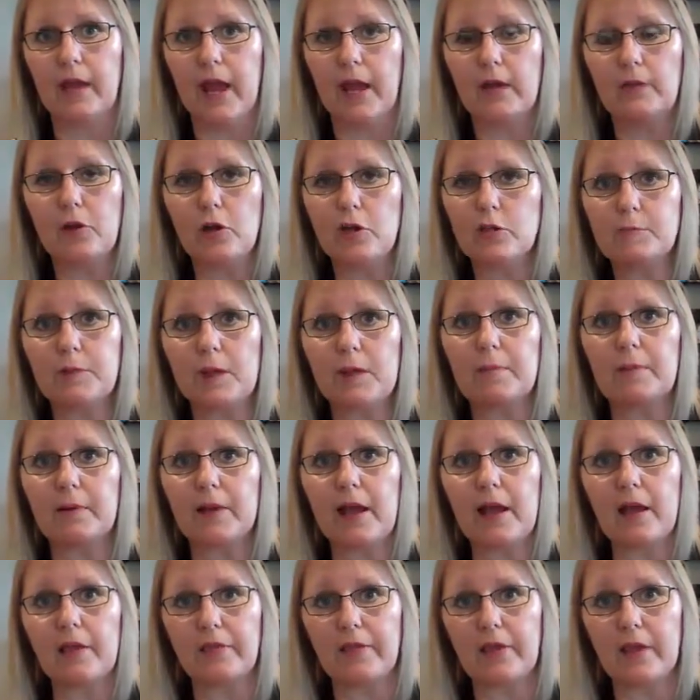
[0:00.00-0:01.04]
And those people
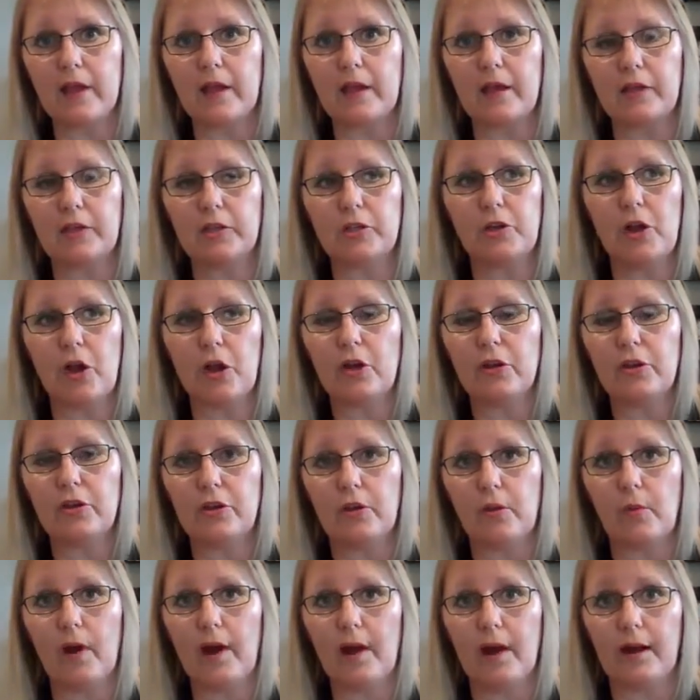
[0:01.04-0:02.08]
out there, you know who
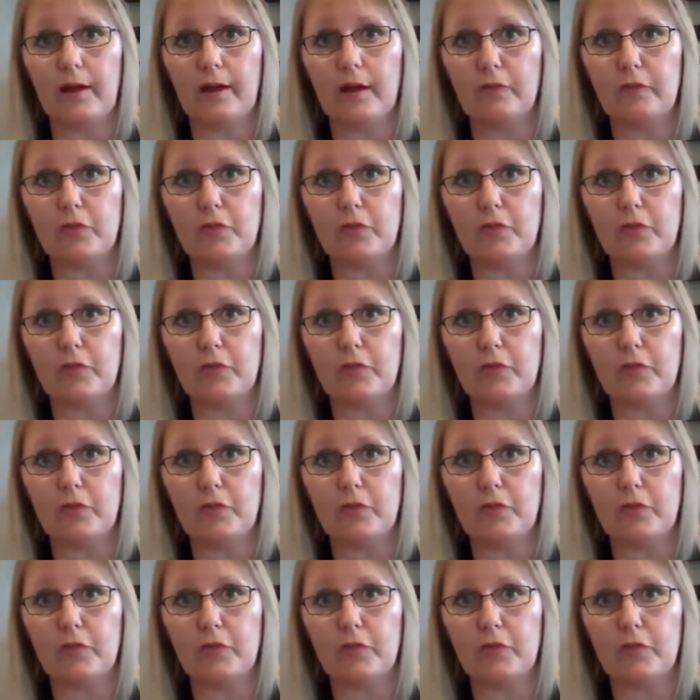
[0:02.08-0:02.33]
you are.